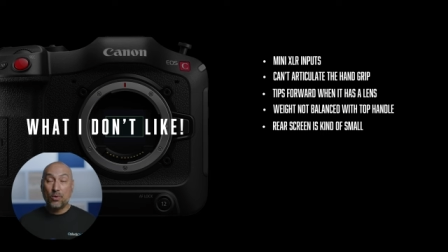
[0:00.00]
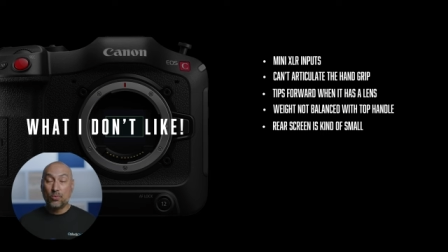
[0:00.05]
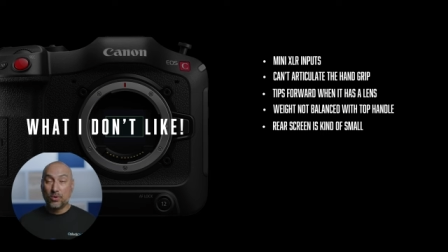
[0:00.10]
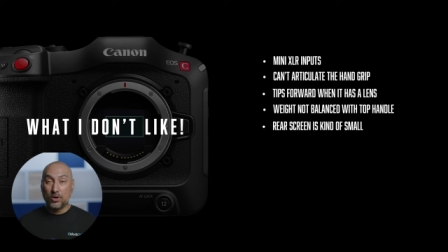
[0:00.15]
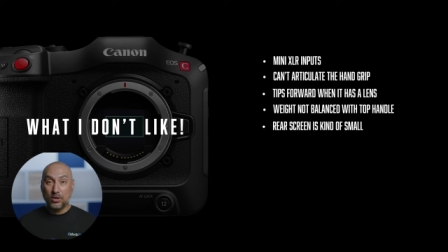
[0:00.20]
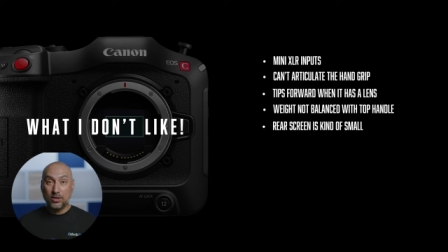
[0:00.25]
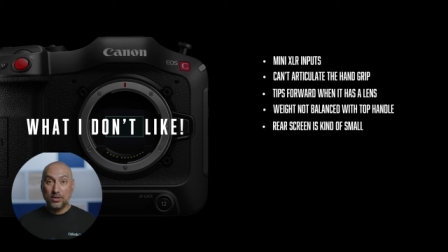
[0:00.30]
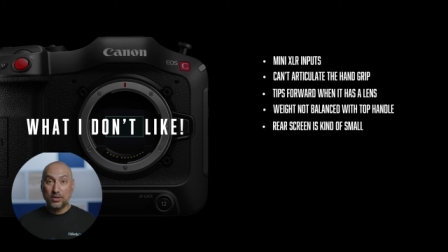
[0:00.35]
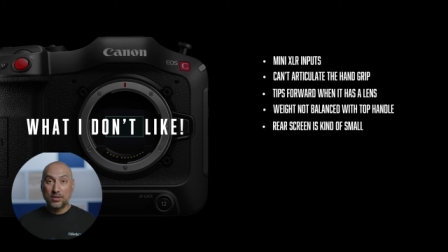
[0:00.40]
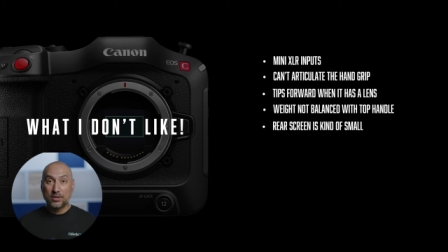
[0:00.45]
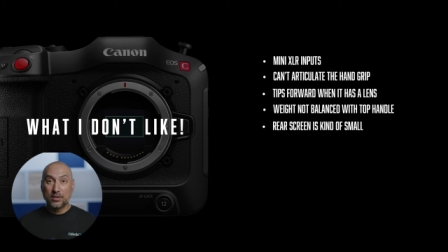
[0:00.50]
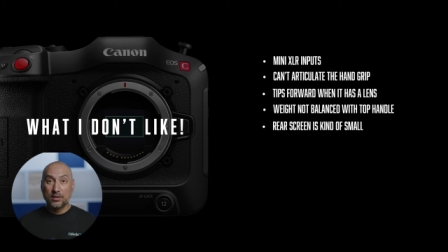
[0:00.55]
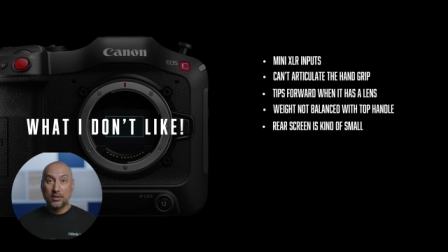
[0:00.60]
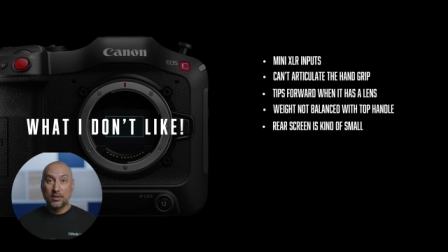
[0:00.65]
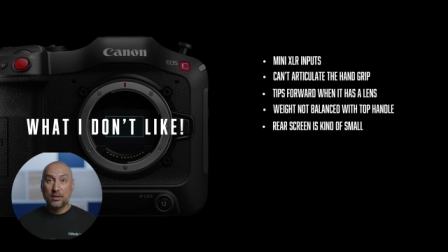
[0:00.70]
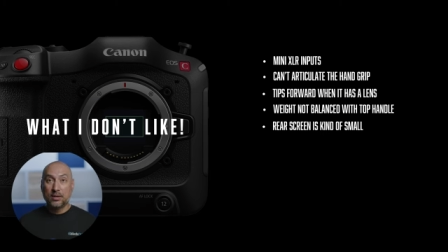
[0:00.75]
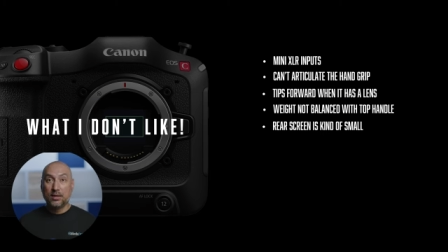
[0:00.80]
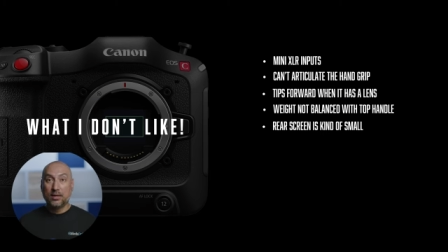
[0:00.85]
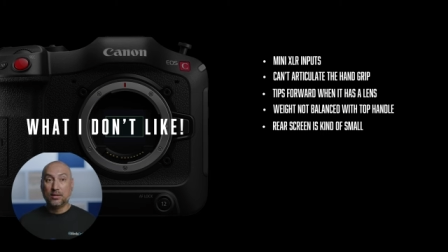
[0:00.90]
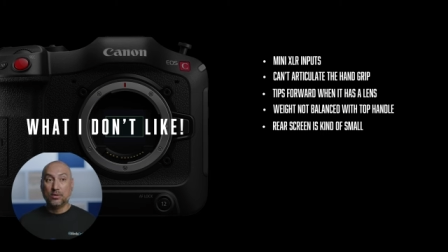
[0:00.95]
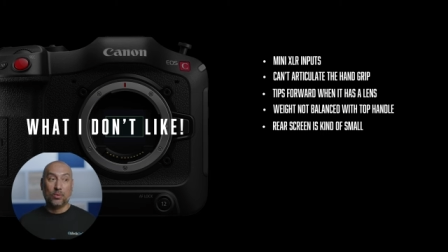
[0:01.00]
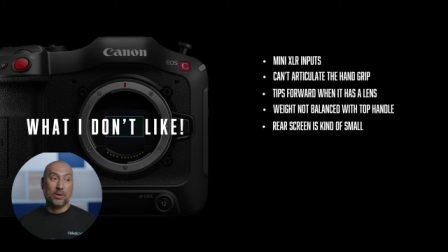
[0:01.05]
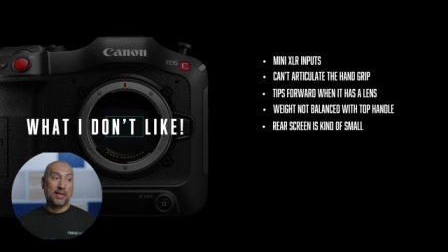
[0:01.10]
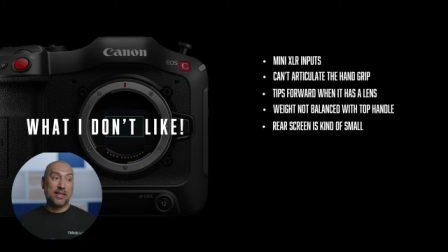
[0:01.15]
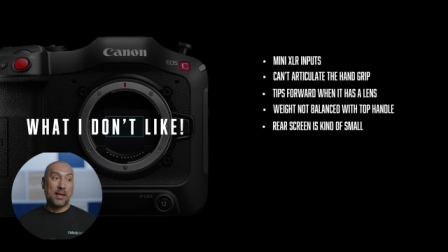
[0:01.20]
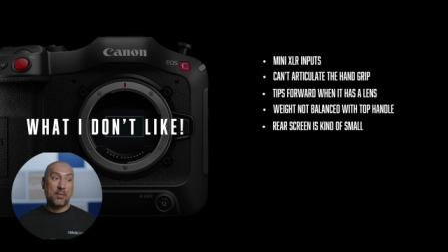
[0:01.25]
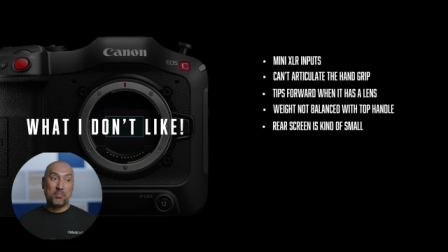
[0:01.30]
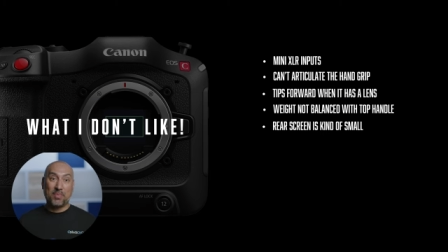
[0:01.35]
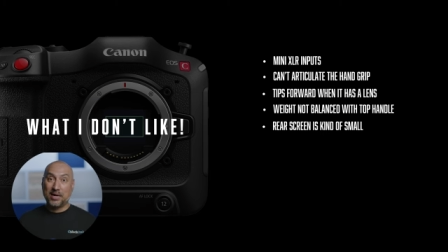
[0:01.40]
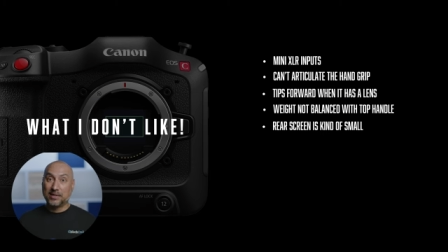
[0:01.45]
work, the way
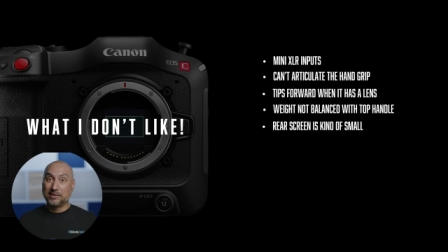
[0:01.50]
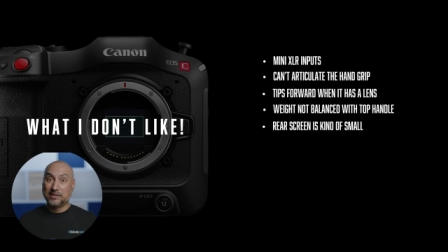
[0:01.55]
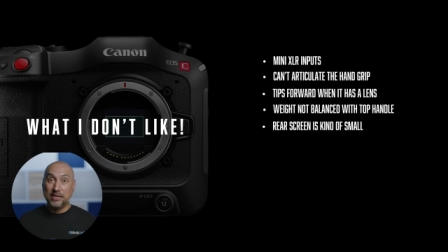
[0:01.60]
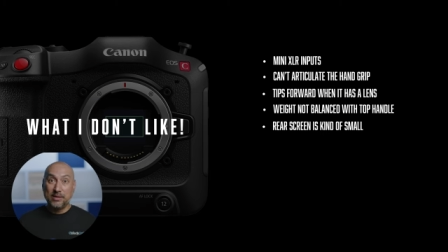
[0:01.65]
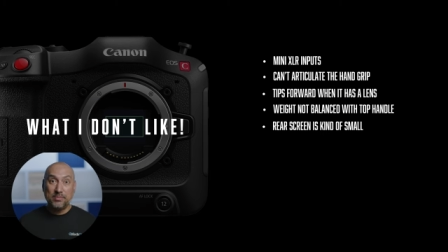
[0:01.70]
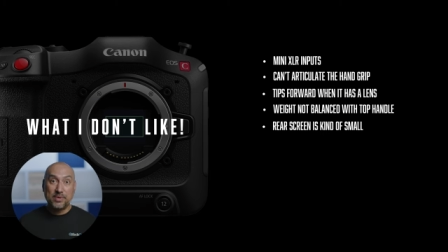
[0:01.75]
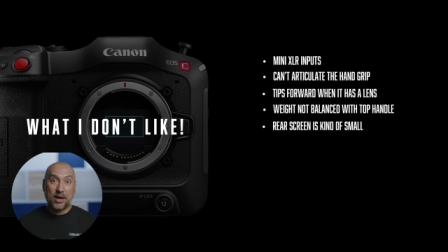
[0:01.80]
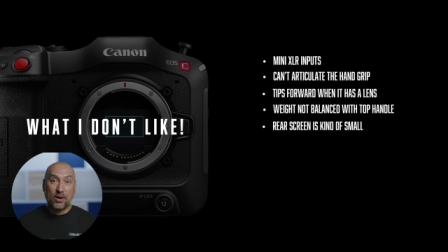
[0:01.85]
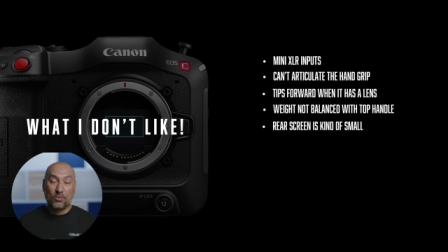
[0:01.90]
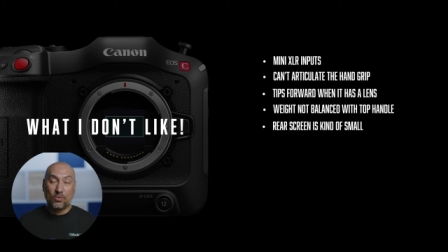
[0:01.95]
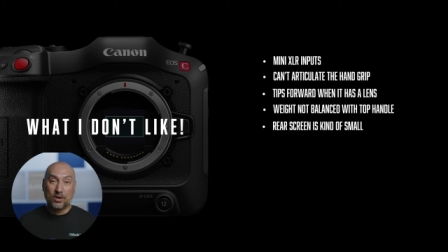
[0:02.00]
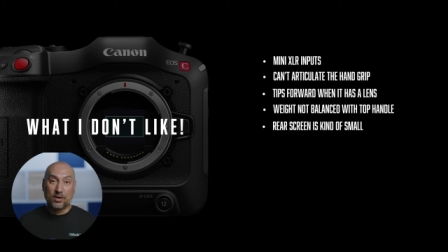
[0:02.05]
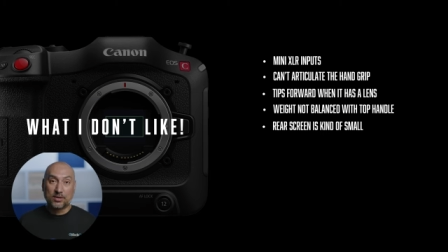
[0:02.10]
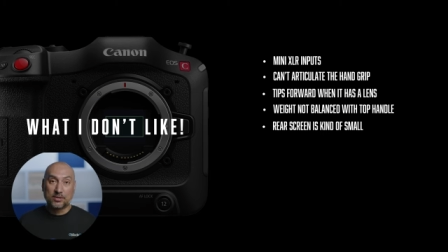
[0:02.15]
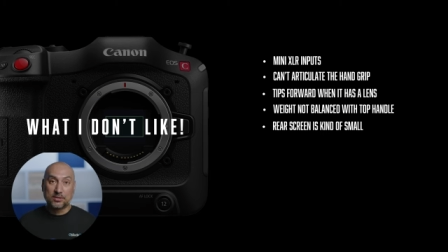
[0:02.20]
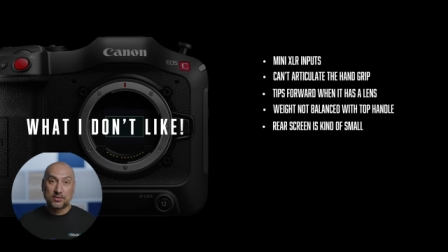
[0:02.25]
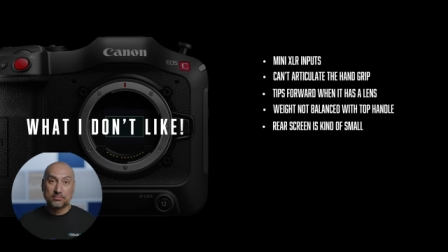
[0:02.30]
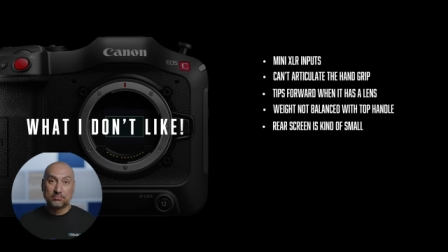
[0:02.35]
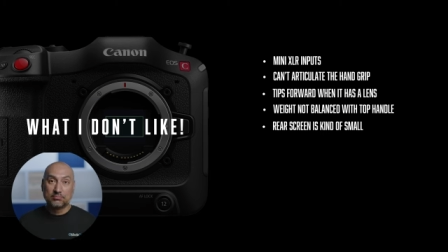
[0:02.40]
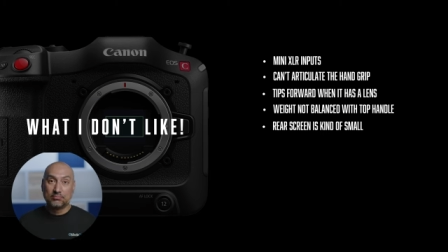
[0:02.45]
that my team now works.